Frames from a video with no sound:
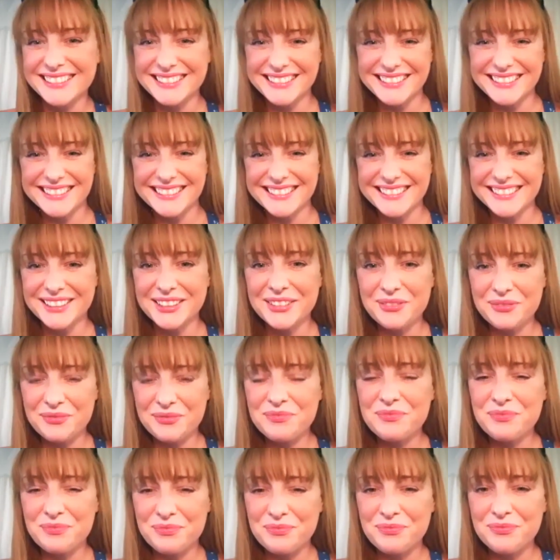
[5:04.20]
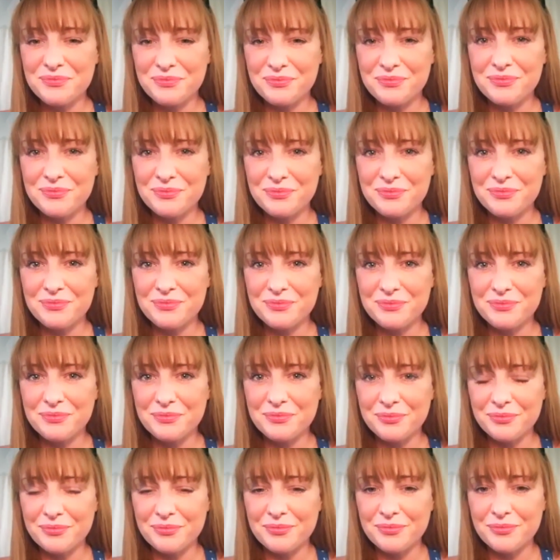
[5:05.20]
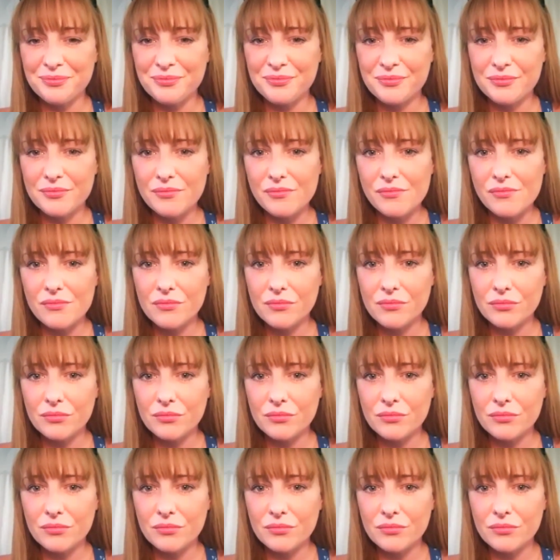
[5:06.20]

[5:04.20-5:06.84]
which is incredible. And